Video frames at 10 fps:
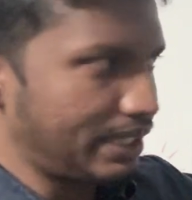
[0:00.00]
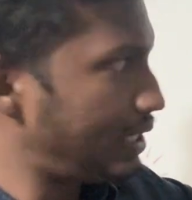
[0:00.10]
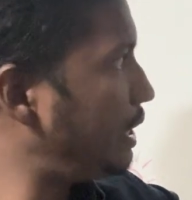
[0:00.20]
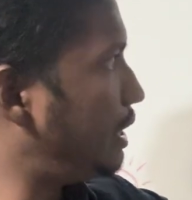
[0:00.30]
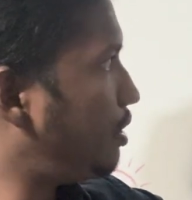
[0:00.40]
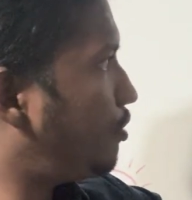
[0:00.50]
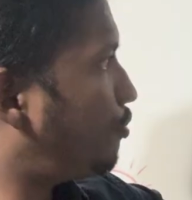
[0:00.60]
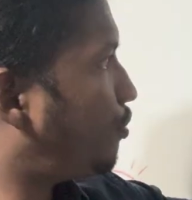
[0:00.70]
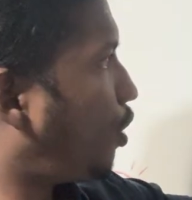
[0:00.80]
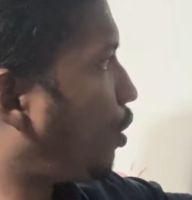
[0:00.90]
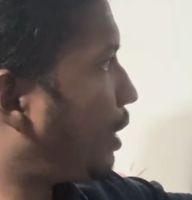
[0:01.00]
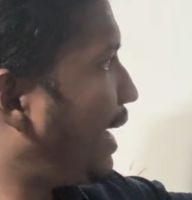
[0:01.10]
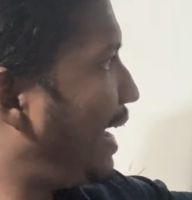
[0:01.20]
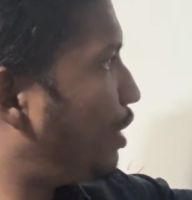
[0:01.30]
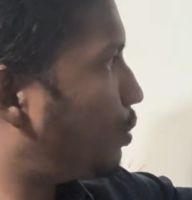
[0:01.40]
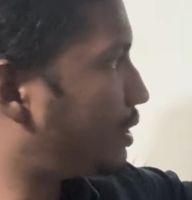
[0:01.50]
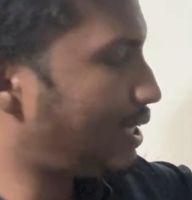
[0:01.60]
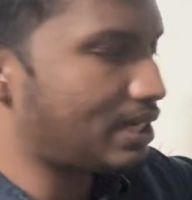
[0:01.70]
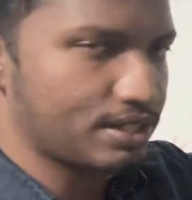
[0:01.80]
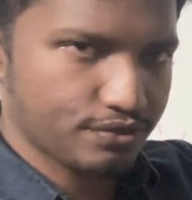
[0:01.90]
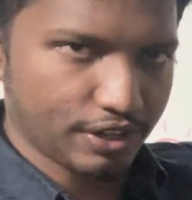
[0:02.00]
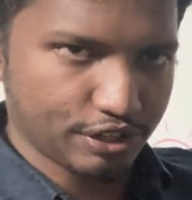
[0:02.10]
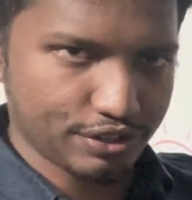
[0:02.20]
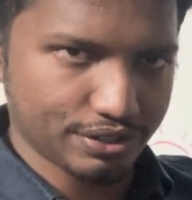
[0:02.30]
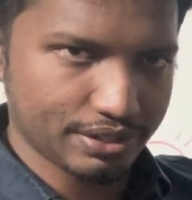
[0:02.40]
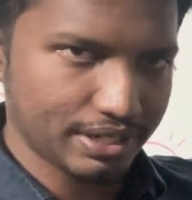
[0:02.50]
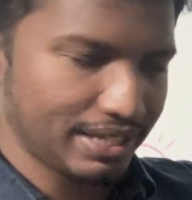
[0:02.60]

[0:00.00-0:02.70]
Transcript: E for endothelial dysfunction,